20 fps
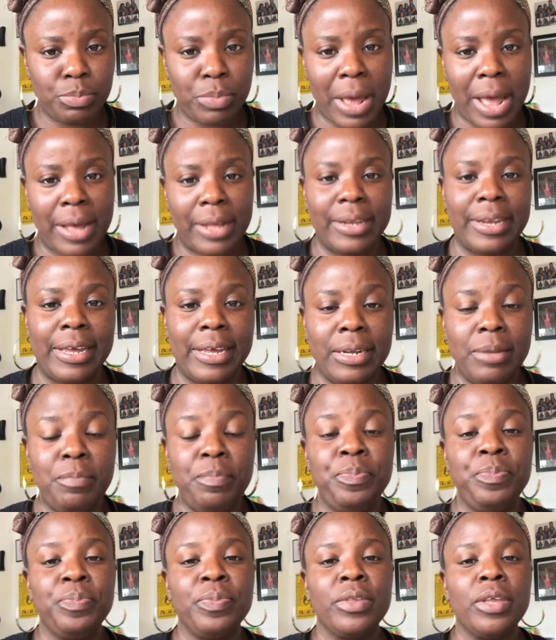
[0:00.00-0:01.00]
Pack light
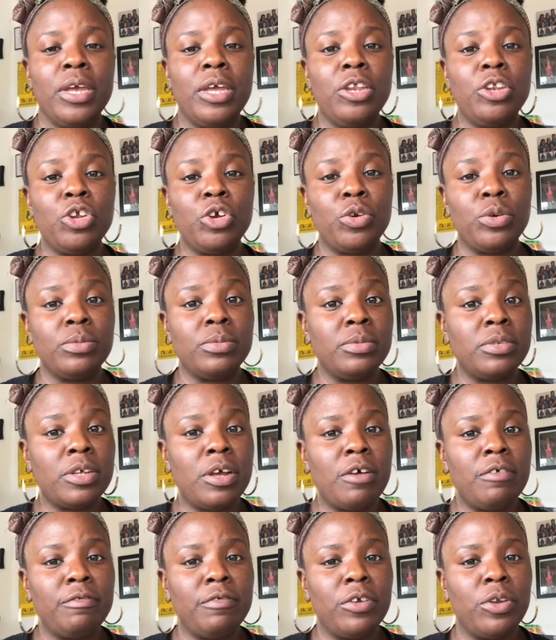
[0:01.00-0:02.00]
in terms
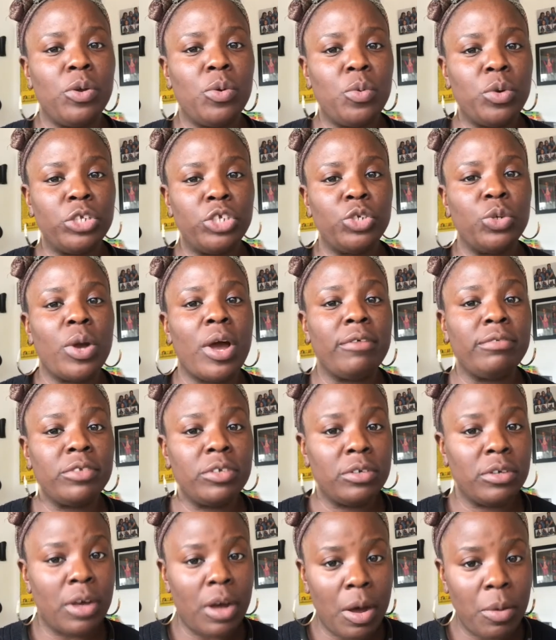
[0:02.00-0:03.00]
of what you have
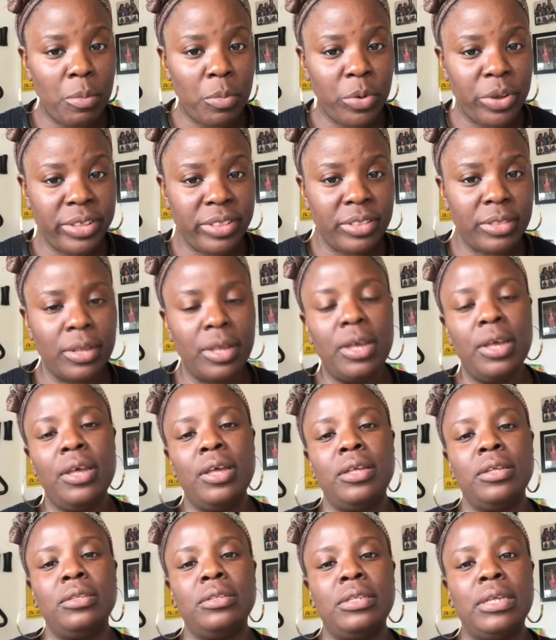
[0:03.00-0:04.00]
to come with.
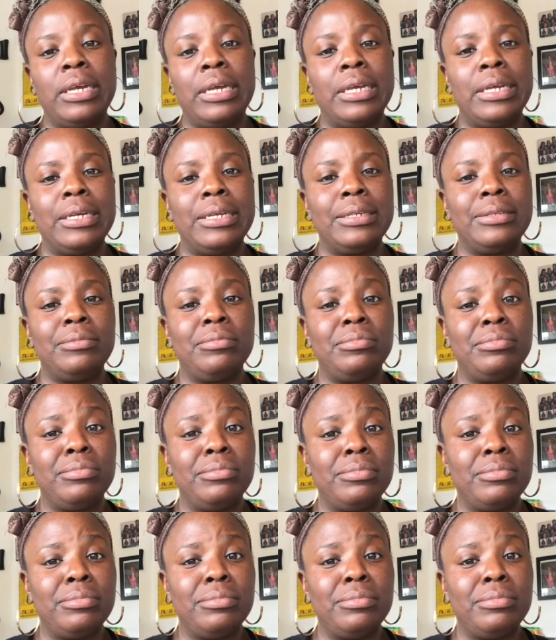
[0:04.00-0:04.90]
Then